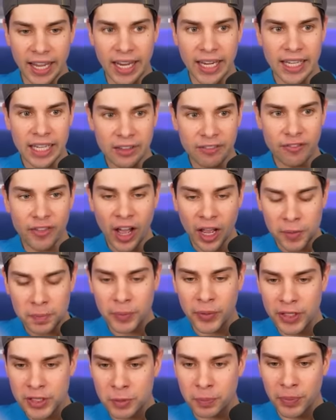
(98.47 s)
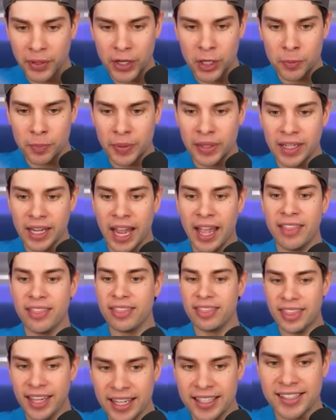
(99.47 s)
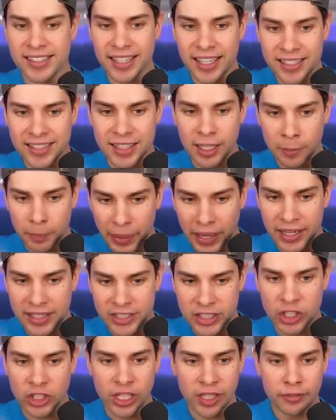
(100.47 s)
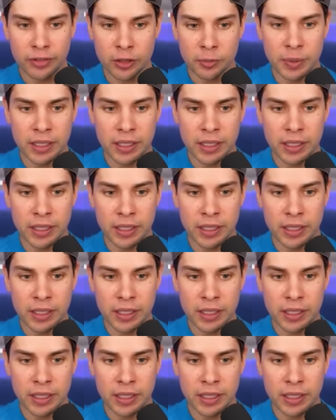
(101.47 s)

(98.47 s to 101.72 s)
85 plus player pick. And this is the pace you're giving